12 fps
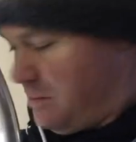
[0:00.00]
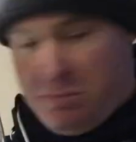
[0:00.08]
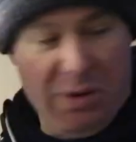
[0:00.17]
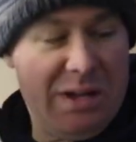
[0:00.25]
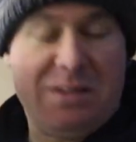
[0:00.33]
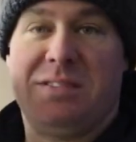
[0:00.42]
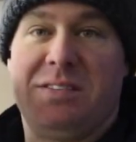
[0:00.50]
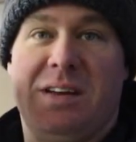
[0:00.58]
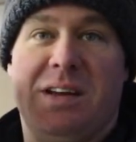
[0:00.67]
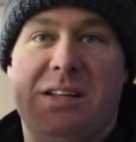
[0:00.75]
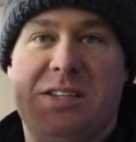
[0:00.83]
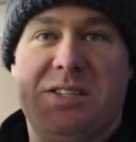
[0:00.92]
but
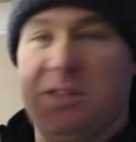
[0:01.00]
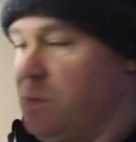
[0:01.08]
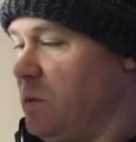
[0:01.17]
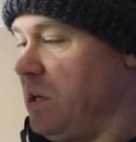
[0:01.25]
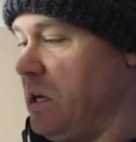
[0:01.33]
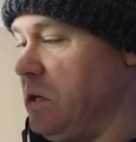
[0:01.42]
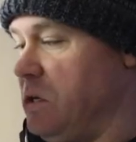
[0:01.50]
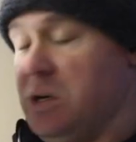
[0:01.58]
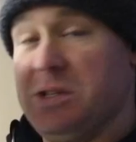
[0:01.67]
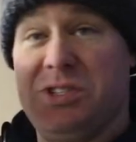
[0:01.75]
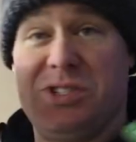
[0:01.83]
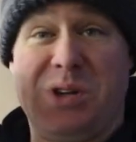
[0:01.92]
this is a really
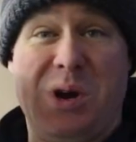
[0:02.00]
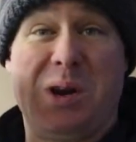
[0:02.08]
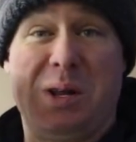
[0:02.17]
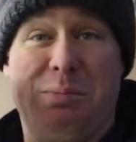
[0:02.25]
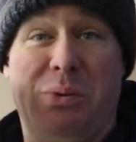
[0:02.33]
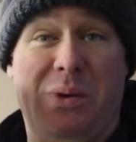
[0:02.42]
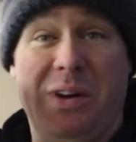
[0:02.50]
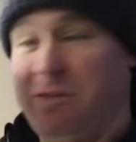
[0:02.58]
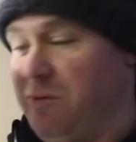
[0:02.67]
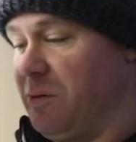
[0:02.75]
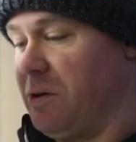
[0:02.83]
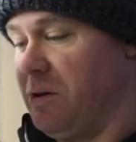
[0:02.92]
good starting point
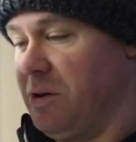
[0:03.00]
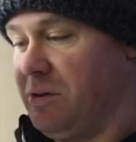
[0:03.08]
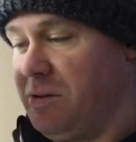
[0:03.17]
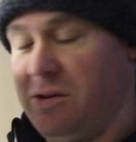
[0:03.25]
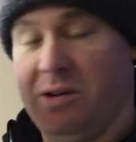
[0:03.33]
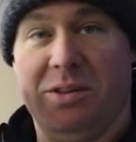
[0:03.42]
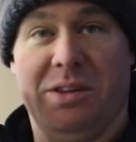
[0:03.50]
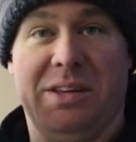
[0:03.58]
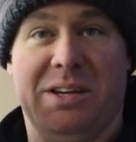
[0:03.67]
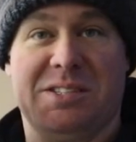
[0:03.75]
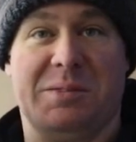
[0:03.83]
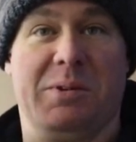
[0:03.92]
for all the
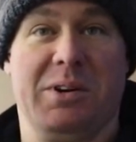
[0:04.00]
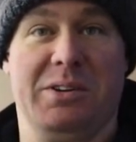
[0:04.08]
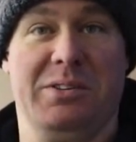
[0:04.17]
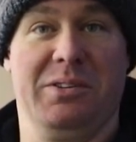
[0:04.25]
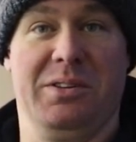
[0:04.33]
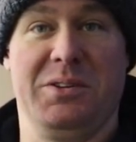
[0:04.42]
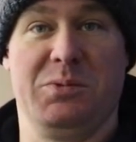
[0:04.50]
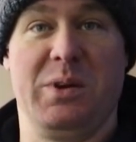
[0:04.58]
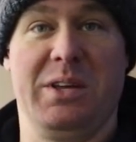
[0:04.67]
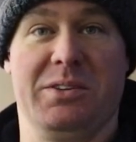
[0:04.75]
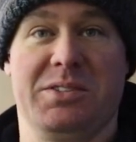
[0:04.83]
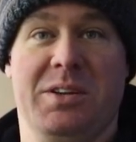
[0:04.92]
things that we're going to do with these
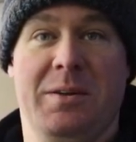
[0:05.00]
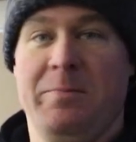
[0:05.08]
wheels.